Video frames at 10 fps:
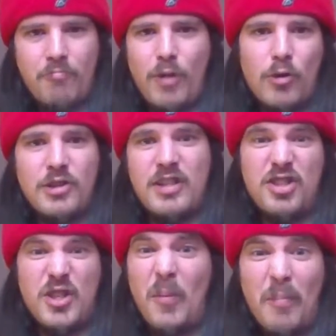Lost his
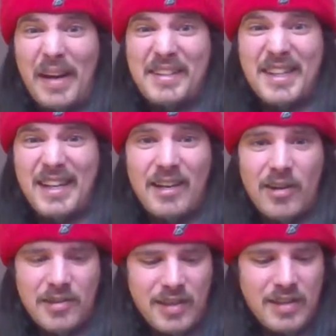job basically
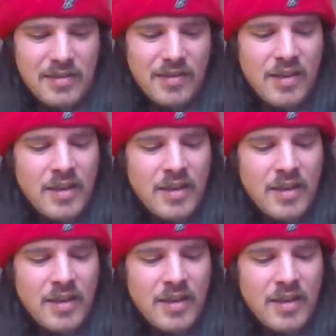last season